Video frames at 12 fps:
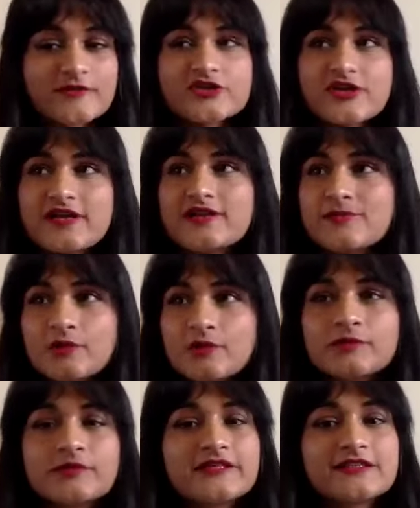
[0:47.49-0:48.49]
Michelle
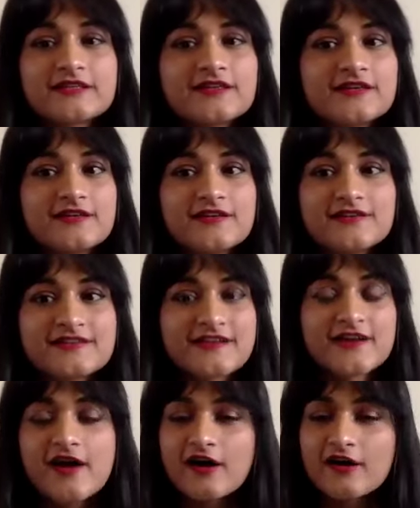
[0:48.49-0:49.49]
probably
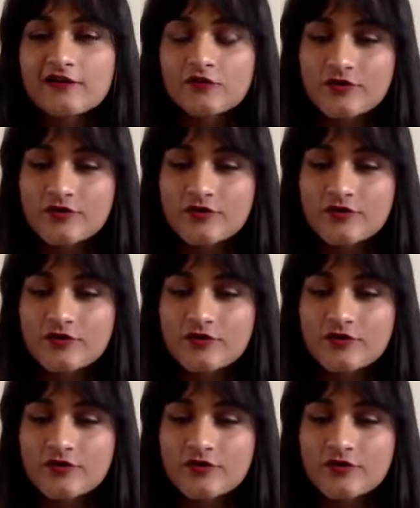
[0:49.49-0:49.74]
3.5,